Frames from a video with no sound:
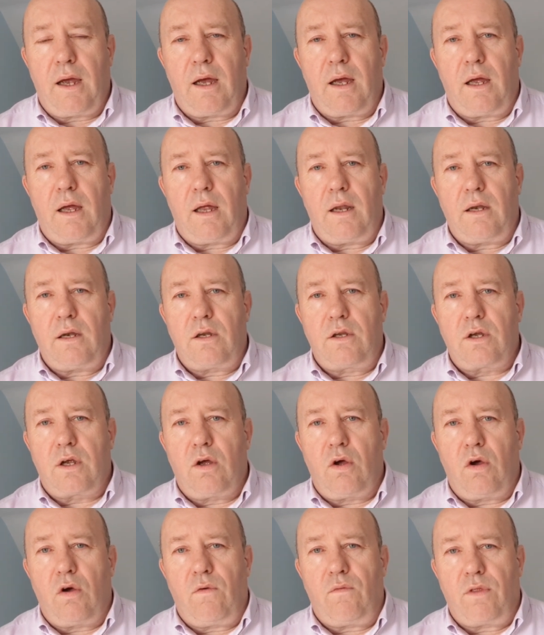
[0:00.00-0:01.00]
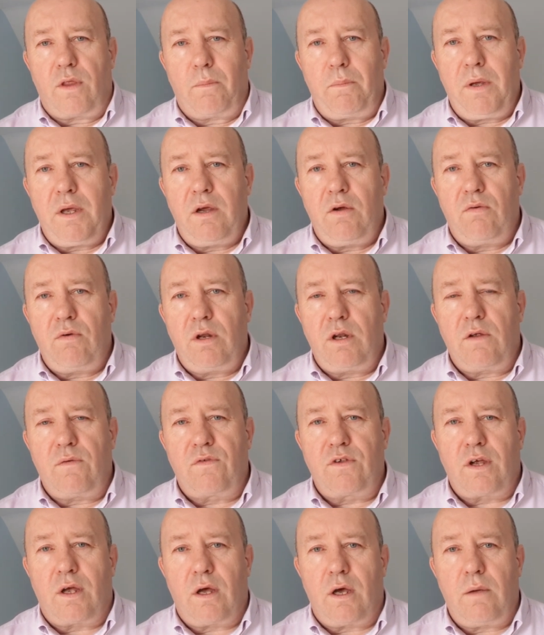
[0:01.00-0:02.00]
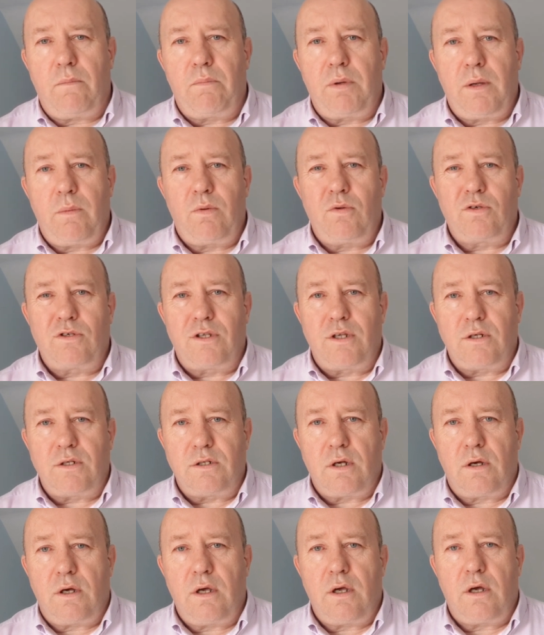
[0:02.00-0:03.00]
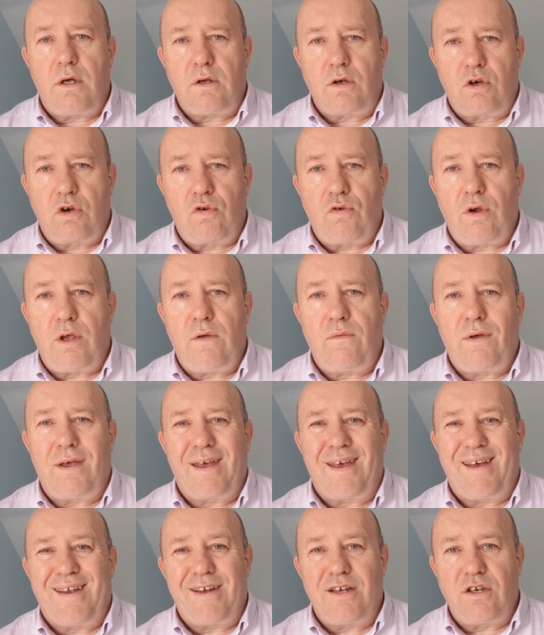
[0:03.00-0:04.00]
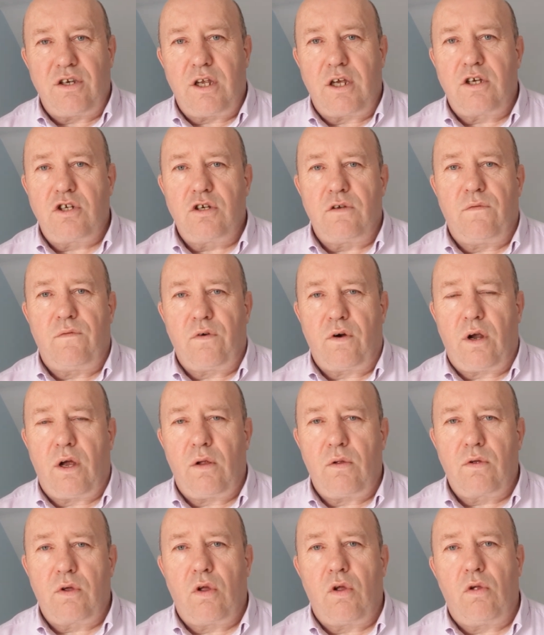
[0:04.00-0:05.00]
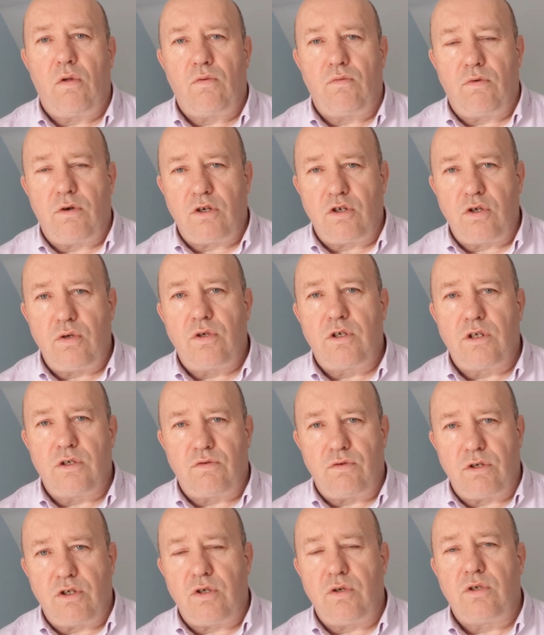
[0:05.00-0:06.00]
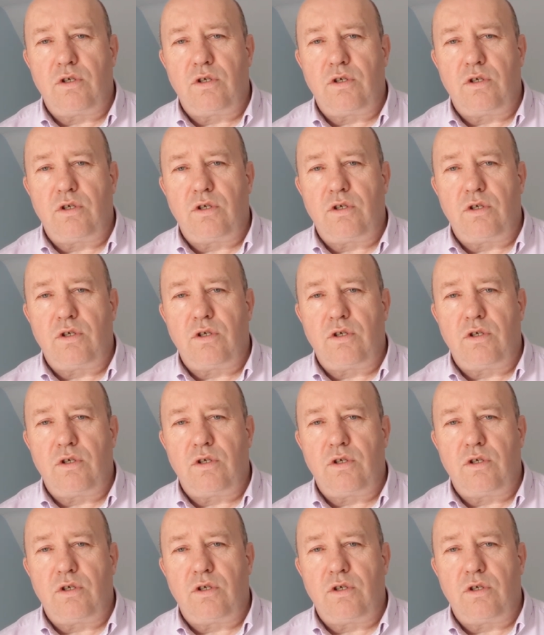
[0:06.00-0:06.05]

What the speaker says: And over the period of time, people's desire and craving and addiction for alcohol reduces